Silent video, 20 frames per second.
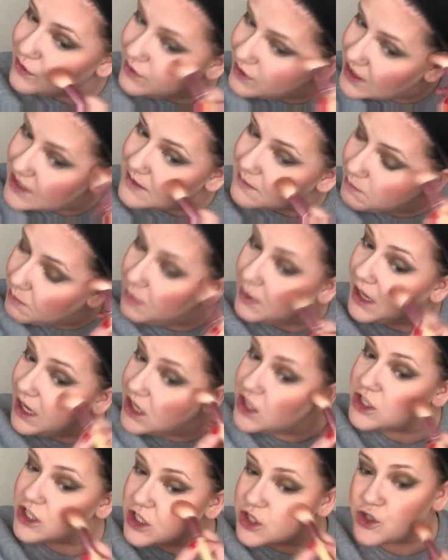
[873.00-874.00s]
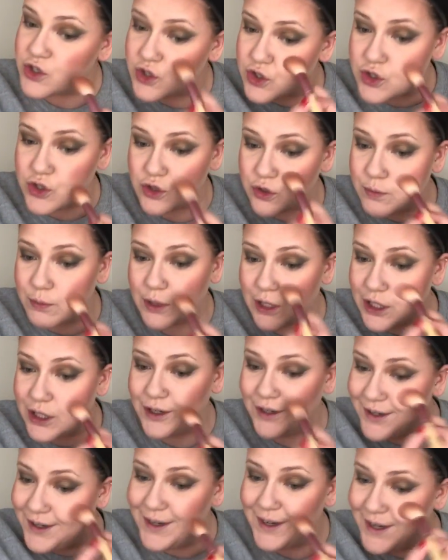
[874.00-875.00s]
This blush is
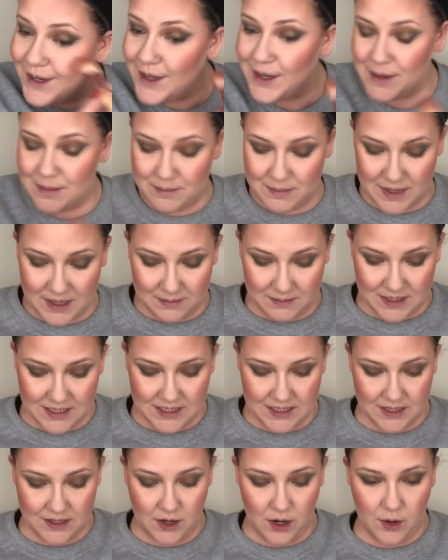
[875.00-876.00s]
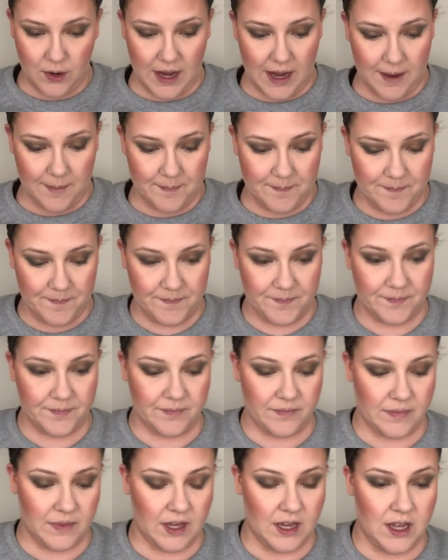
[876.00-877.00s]
super pigmented. Okay,
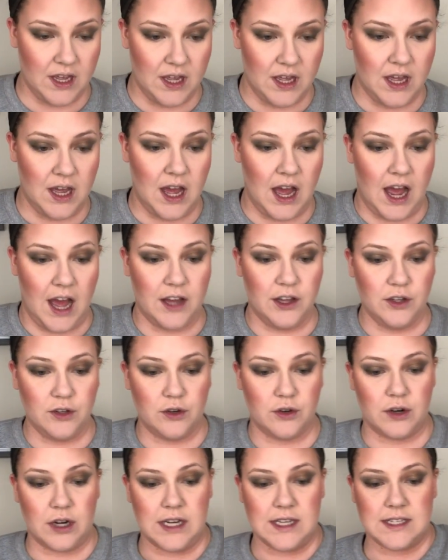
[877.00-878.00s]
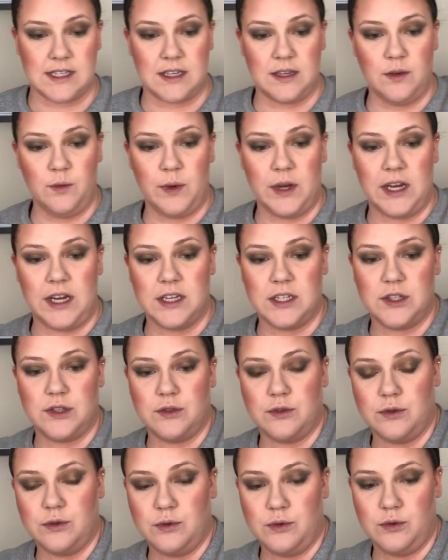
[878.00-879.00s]
I look crazy. We need
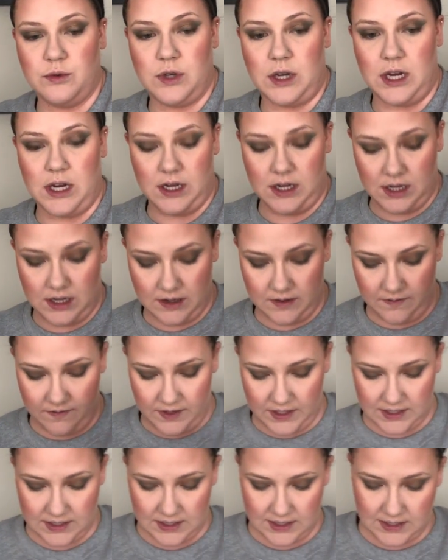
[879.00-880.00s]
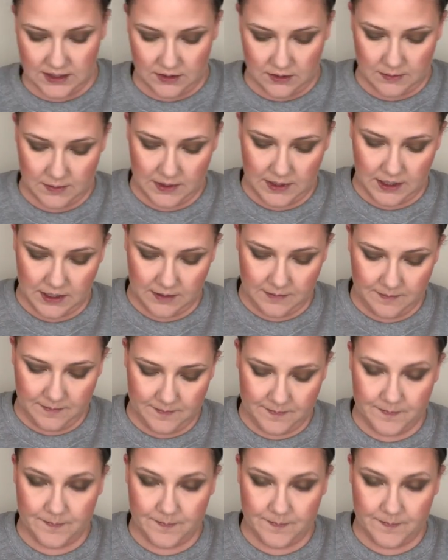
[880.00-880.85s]
to fix this a little bit here.